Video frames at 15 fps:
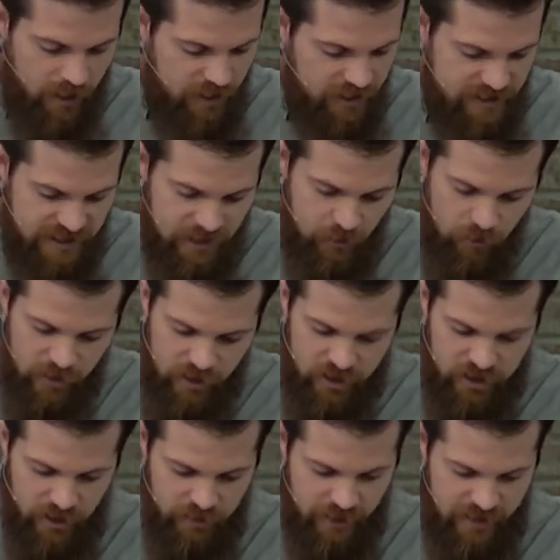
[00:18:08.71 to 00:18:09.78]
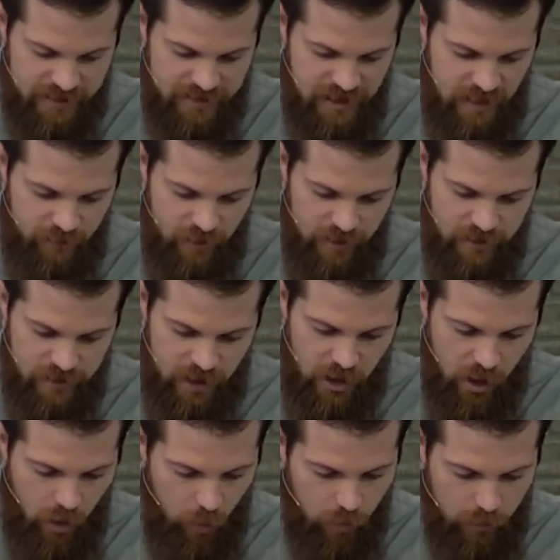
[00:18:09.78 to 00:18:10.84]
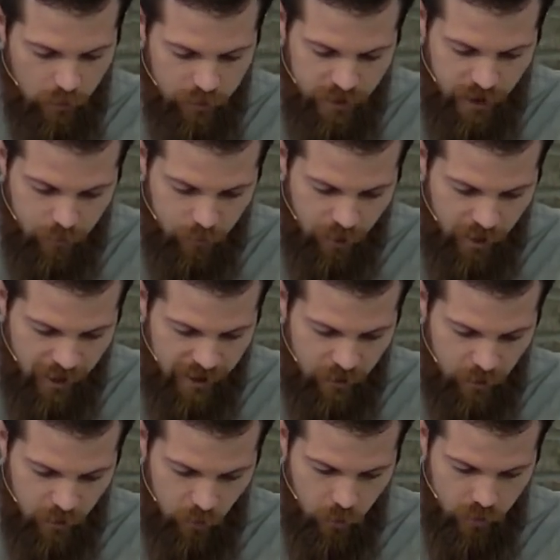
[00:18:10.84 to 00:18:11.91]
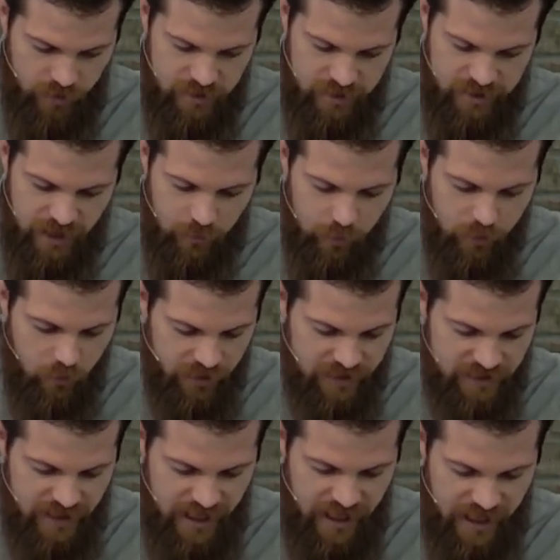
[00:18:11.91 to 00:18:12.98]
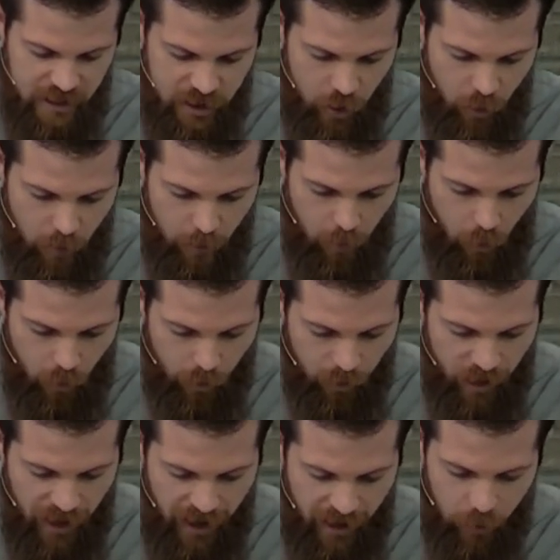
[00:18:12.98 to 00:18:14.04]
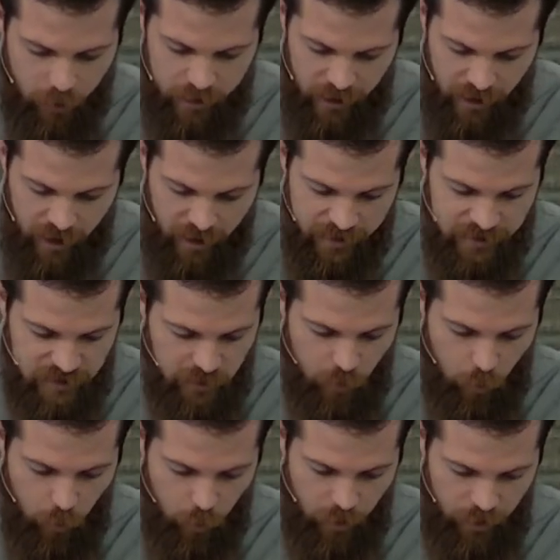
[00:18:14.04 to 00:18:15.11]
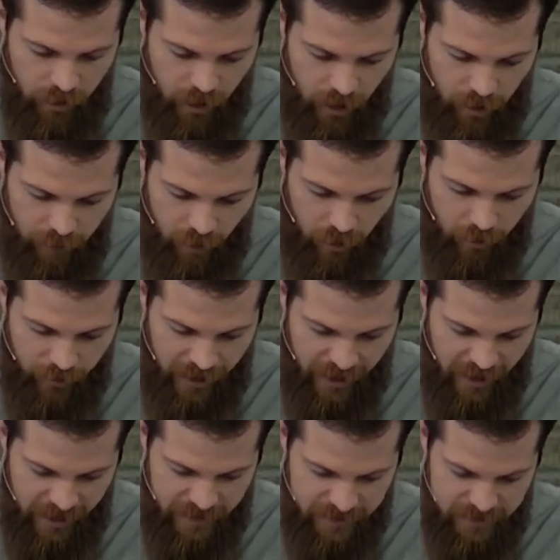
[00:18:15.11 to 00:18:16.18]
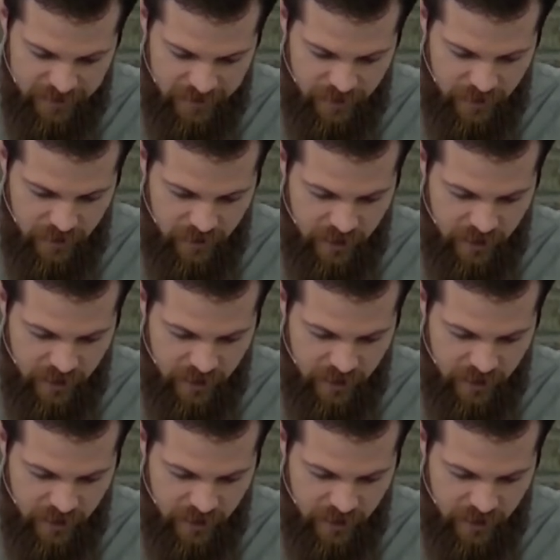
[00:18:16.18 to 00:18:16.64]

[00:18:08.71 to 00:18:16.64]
Assyria shall not save us. We will not ride on horses, and we will say no more, our God, to the work of our hands.